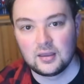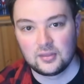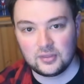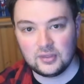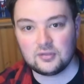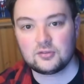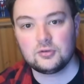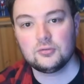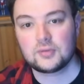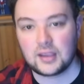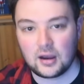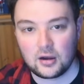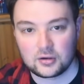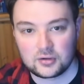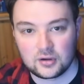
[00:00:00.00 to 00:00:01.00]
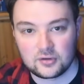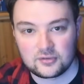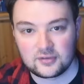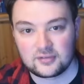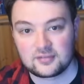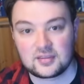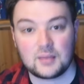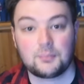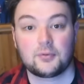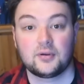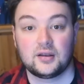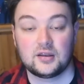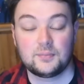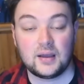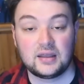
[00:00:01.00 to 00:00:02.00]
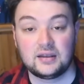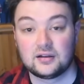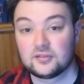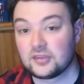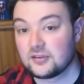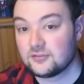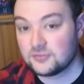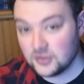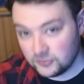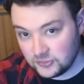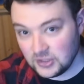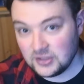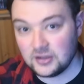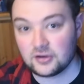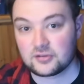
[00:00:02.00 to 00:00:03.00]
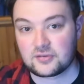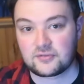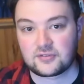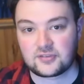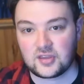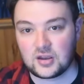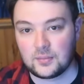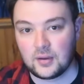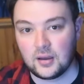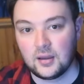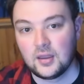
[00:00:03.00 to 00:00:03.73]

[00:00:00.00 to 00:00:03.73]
These two characters, separated by nearly 50 years of cinema,